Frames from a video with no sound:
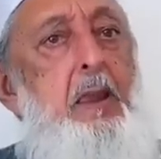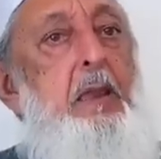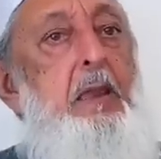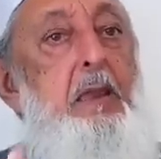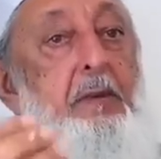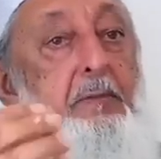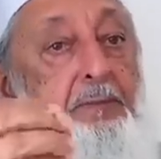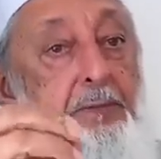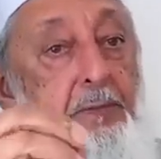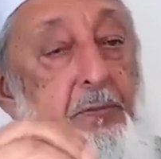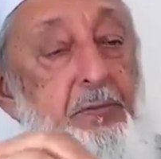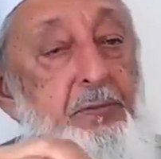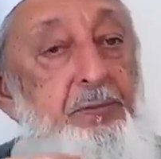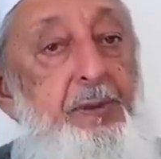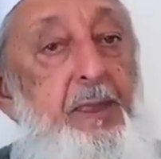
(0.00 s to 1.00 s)
If
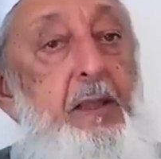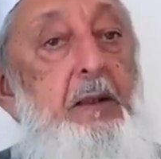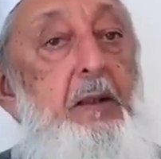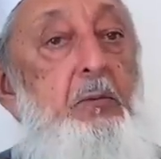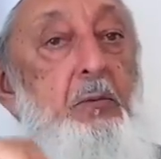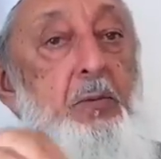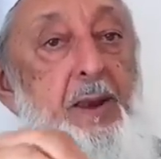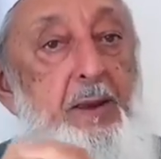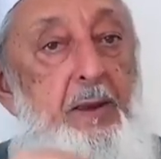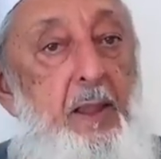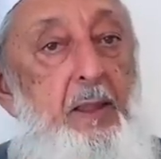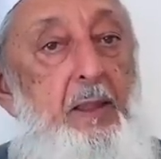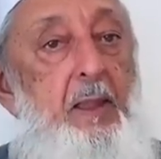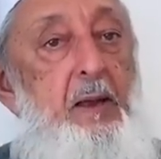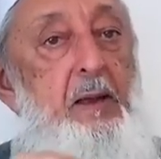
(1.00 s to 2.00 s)
you say that when
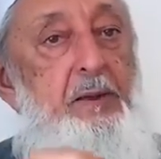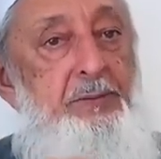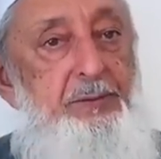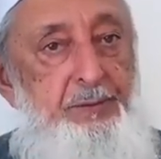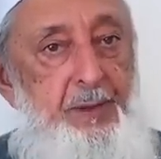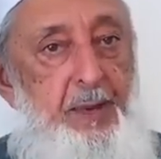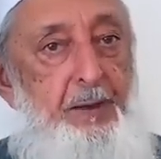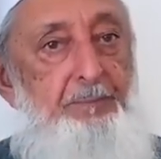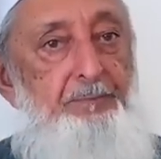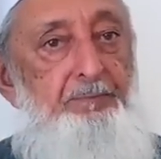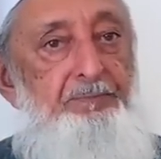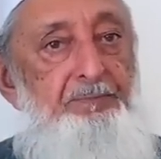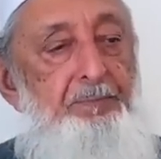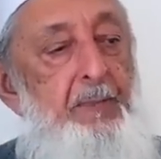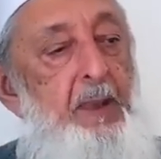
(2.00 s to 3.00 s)
Allah said
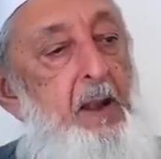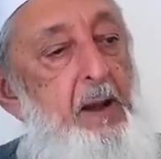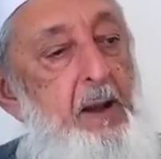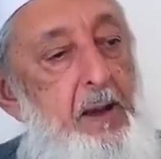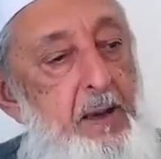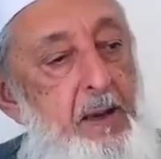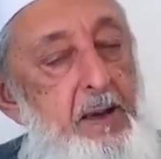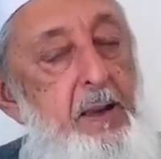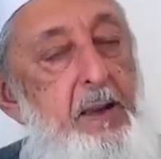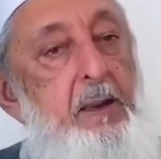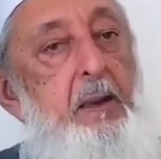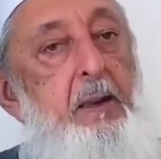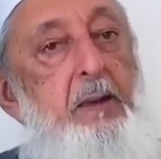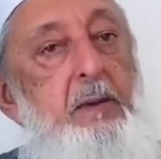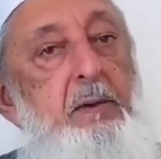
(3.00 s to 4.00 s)
he
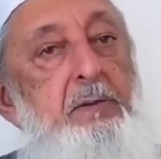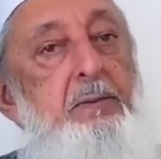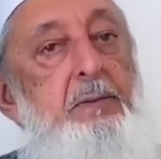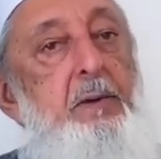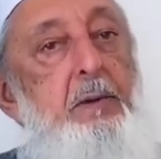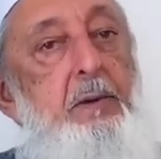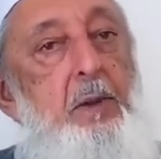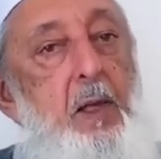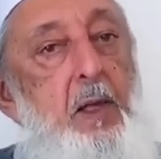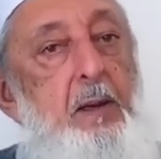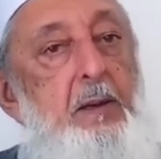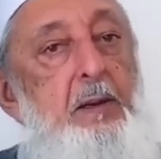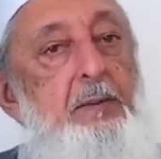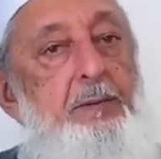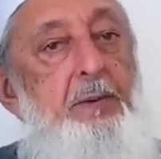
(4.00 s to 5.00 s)
is the
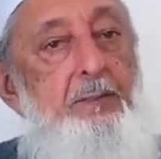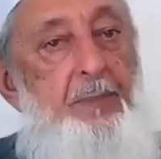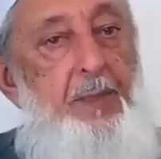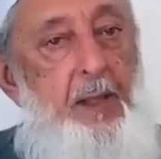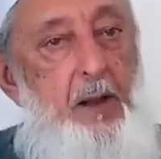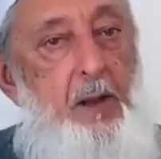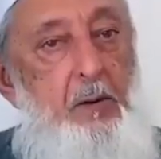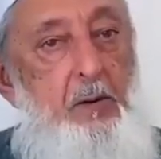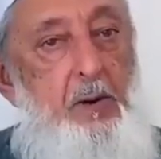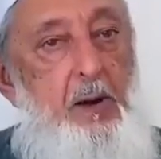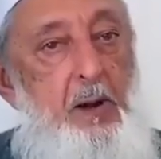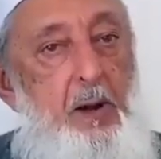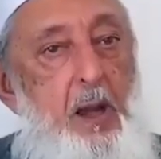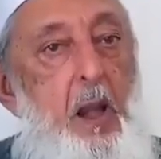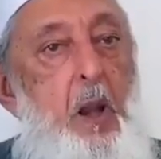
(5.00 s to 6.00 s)
knowledge of the hour,
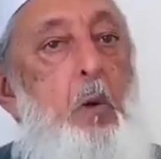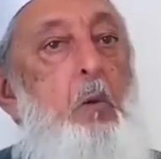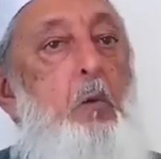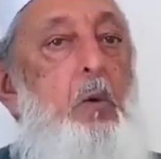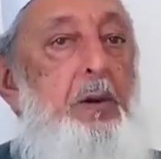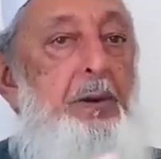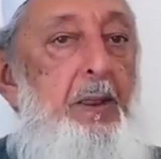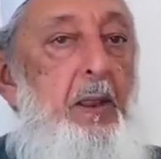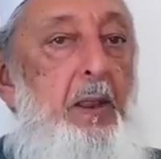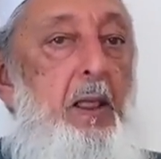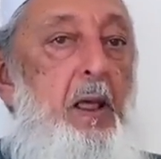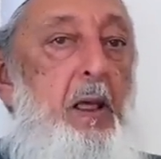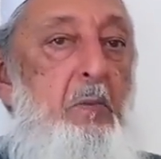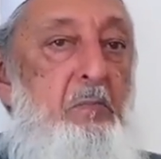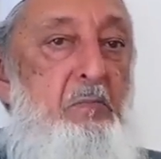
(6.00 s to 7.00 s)
what
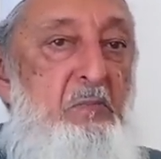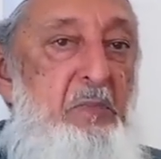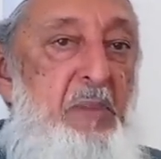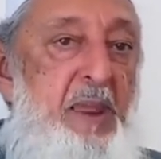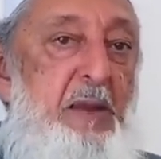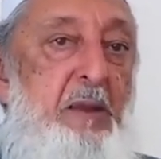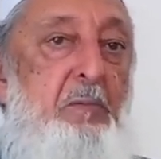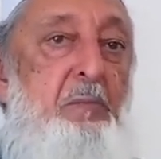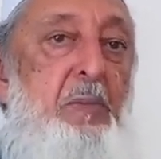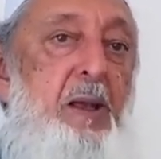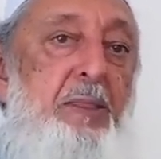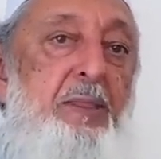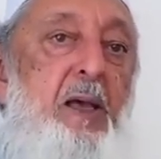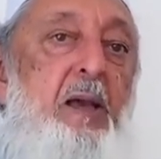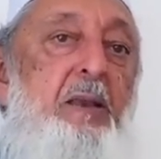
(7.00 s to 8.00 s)
Allah meant by
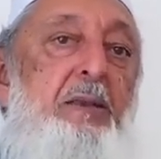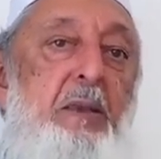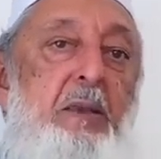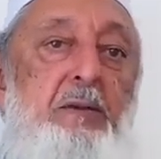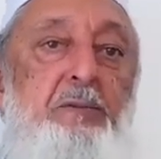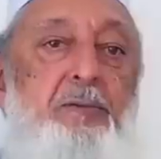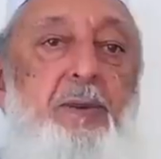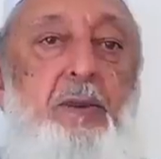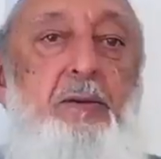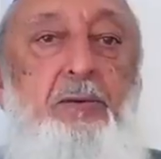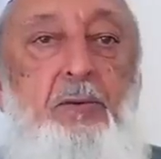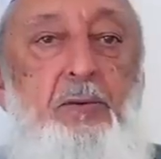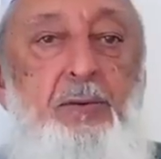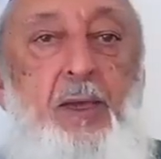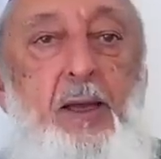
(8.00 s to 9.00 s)
that is this
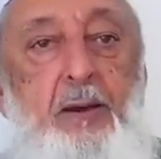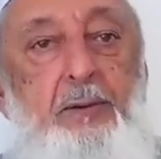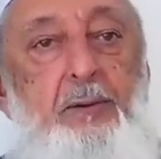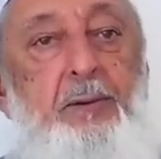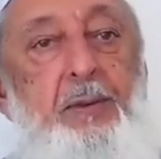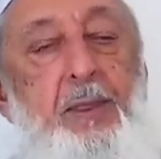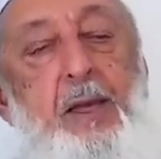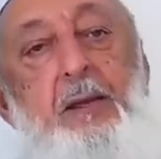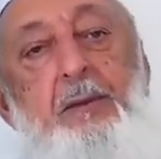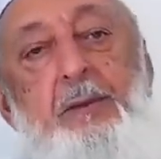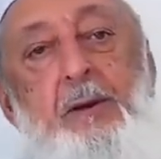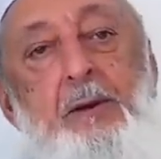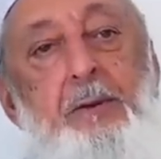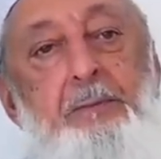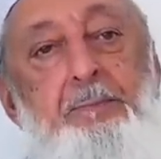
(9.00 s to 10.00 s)
or that or the other.